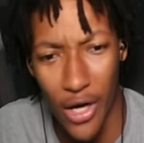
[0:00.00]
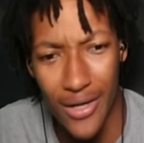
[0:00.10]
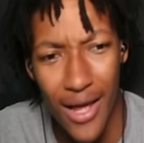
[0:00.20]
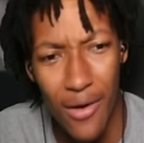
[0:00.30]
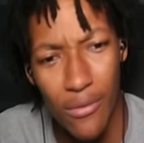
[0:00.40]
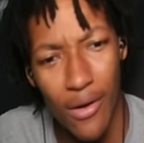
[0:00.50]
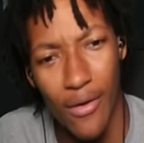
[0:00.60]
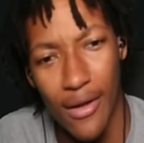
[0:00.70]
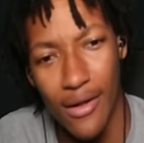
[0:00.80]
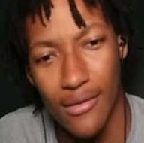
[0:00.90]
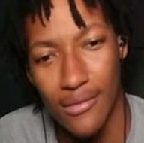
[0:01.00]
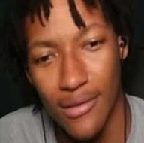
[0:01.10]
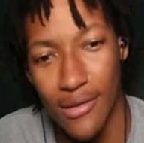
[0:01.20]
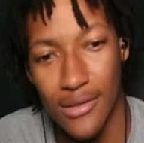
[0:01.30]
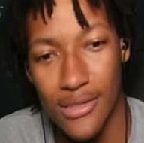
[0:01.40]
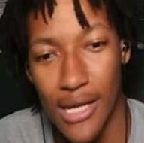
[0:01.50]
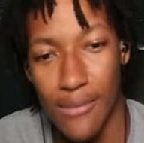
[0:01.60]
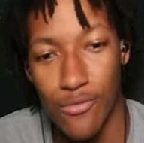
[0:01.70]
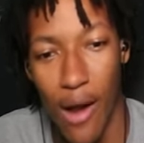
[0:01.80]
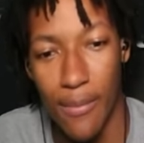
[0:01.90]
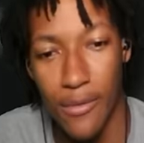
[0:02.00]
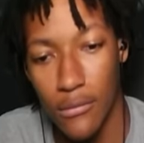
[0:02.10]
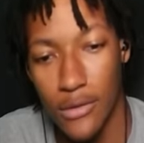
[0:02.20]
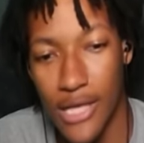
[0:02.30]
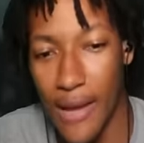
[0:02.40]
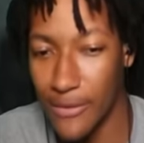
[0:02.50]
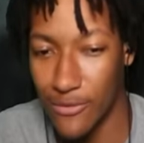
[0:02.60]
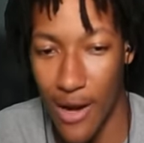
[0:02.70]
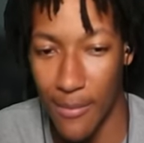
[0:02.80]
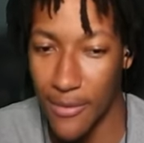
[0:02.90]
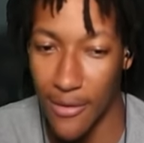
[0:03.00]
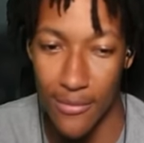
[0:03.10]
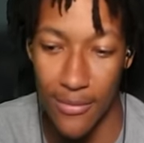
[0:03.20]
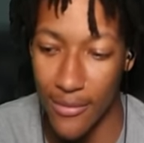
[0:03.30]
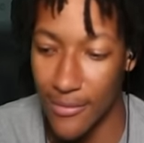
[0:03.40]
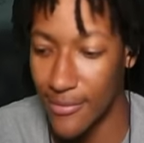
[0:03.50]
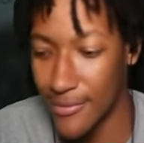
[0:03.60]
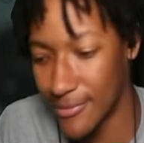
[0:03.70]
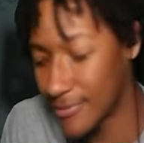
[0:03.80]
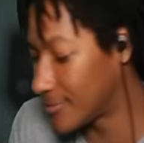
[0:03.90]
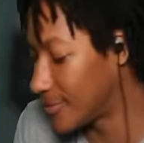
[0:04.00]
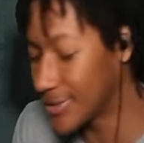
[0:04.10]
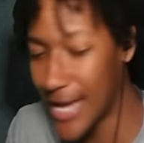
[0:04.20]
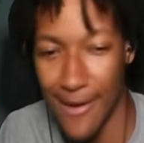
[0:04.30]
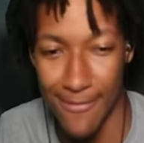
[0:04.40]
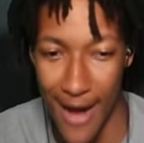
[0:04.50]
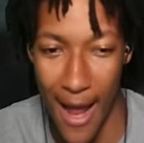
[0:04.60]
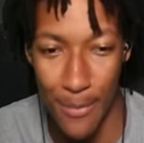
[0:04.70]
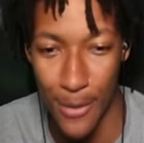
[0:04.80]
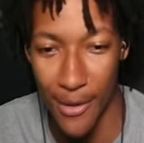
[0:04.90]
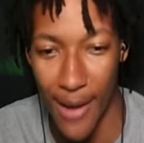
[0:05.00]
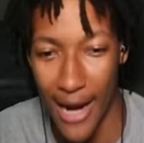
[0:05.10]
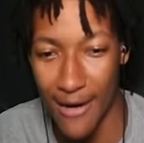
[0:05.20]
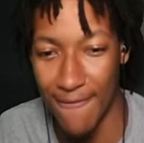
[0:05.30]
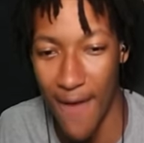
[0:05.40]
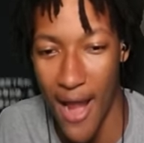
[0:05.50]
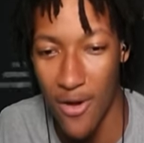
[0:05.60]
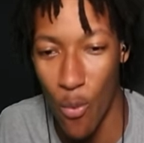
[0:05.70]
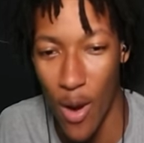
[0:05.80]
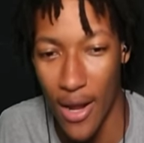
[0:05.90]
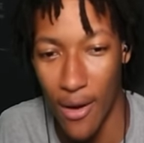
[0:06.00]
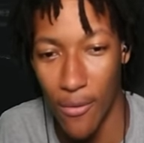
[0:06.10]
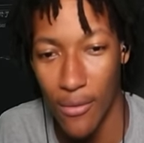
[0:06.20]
now? Oh yeah. No, this game wrapped up. This game is wrapped up, bro. This game wrapped up. I gotta find a way out.